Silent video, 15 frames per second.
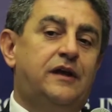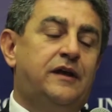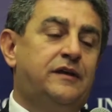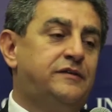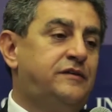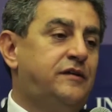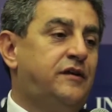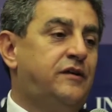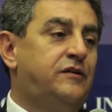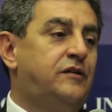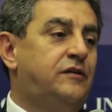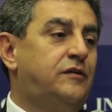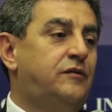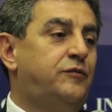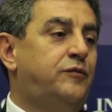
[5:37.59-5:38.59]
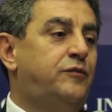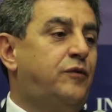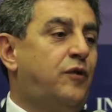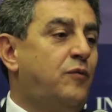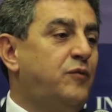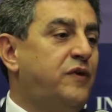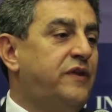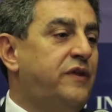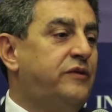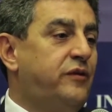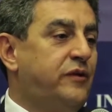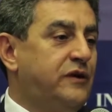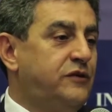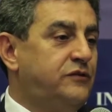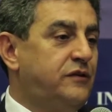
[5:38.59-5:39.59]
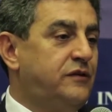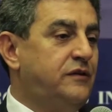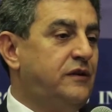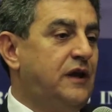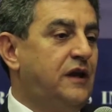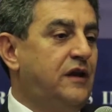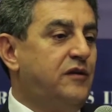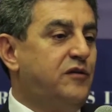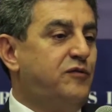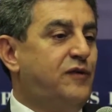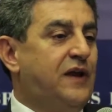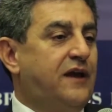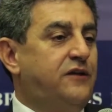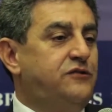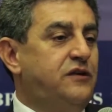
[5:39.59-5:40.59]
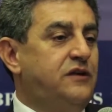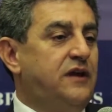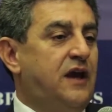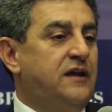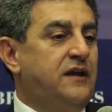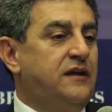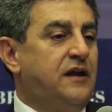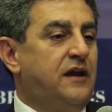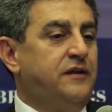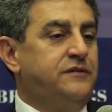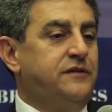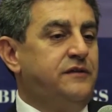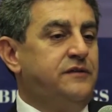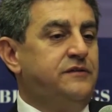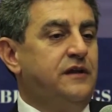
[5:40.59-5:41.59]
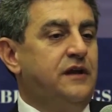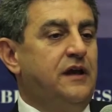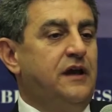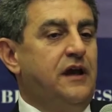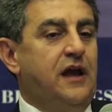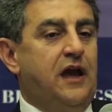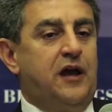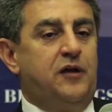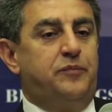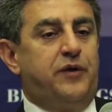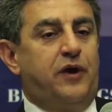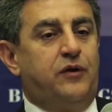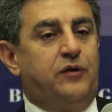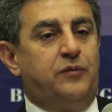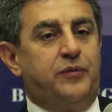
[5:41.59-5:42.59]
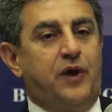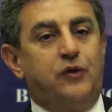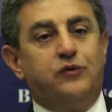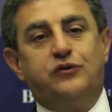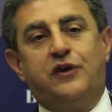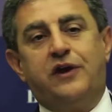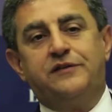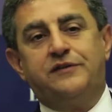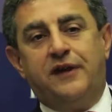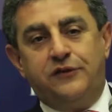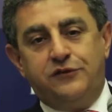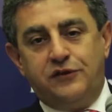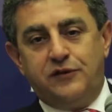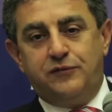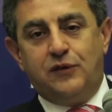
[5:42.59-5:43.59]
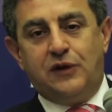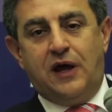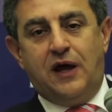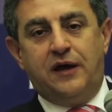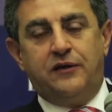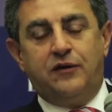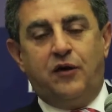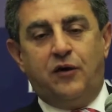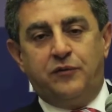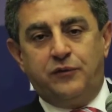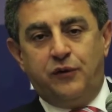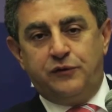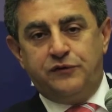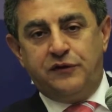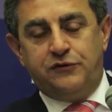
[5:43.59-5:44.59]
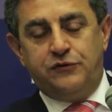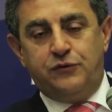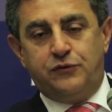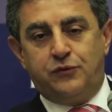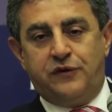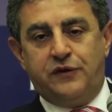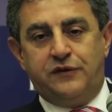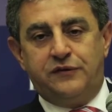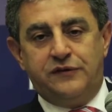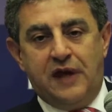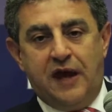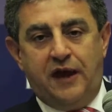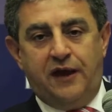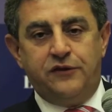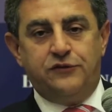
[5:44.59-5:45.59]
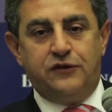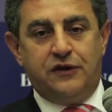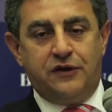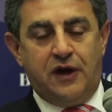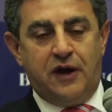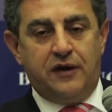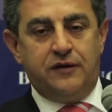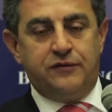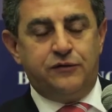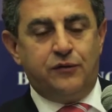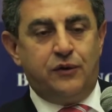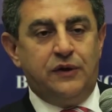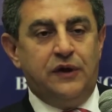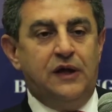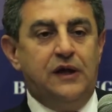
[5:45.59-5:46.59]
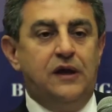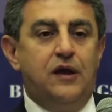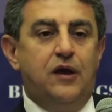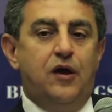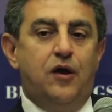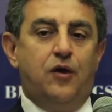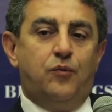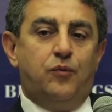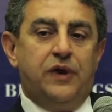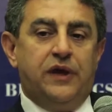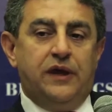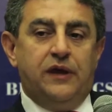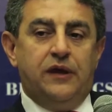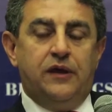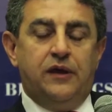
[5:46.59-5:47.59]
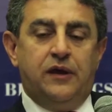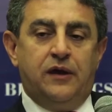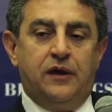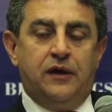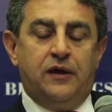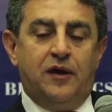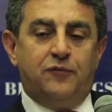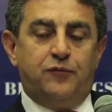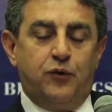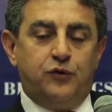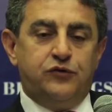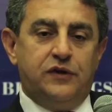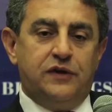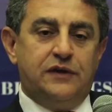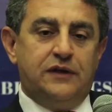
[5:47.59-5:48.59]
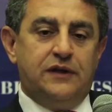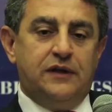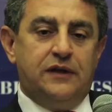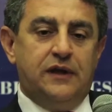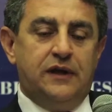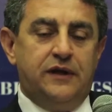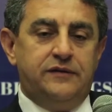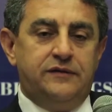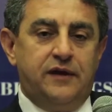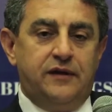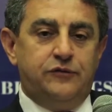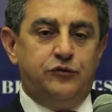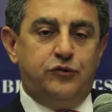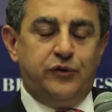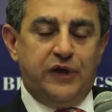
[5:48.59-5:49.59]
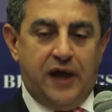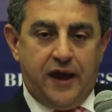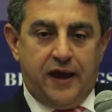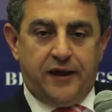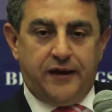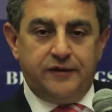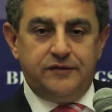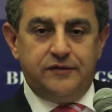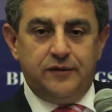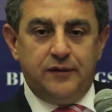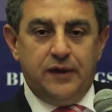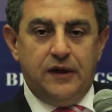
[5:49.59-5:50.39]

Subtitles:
internal, from within the region, reflection and analysis and prioritization, if you like, of those issues, whether it's Daesh, Iran, and so on. We, unfortunately, tend to react.